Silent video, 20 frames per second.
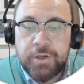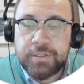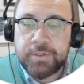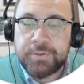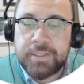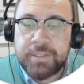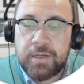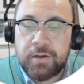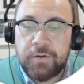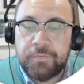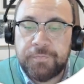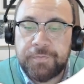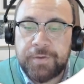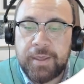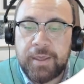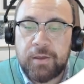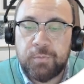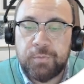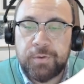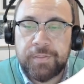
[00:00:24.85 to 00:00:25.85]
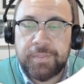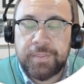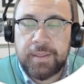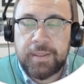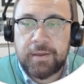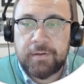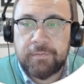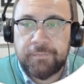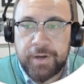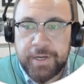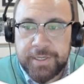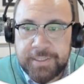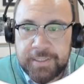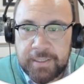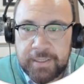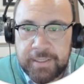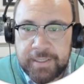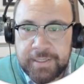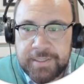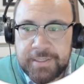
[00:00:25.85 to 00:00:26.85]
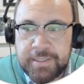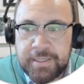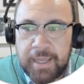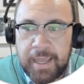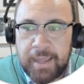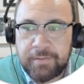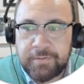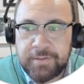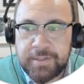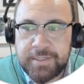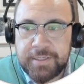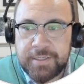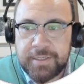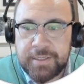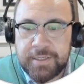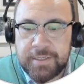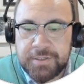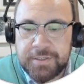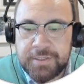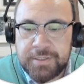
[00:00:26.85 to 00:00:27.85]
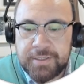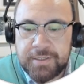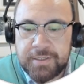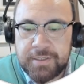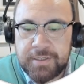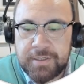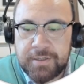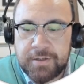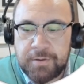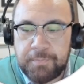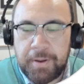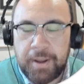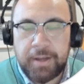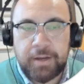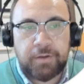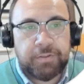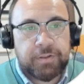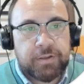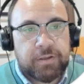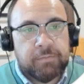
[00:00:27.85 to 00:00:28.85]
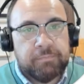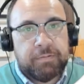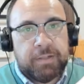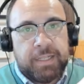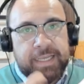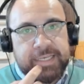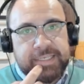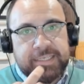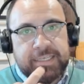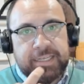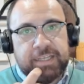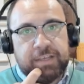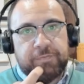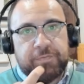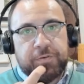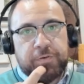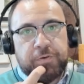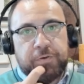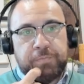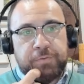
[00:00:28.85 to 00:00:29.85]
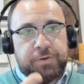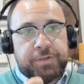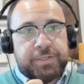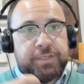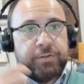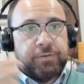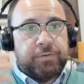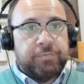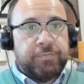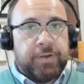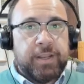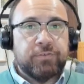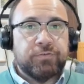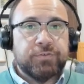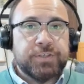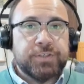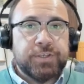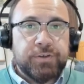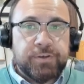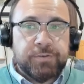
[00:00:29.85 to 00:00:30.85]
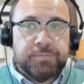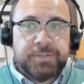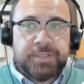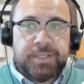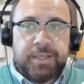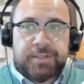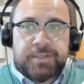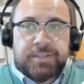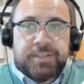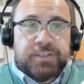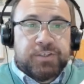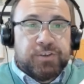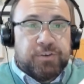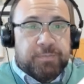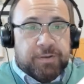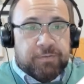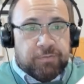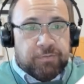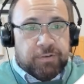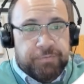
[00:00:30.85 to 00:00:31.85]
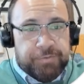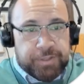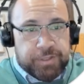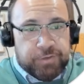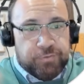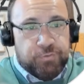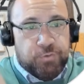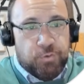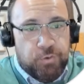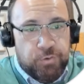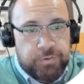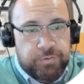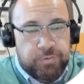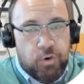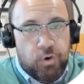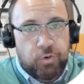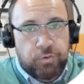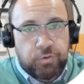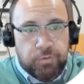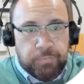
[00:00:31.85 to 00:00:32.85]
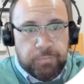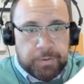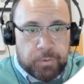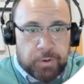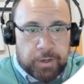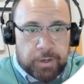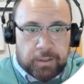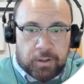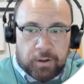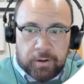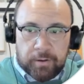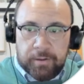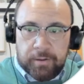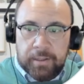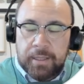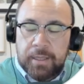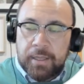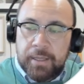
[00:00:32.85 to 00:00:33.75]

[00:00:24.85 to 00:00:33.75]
So we'll start off here with the advisor list, and this is, depending on the complexity of your personal and financial circumstances, this could be really, really short or it could be quite long.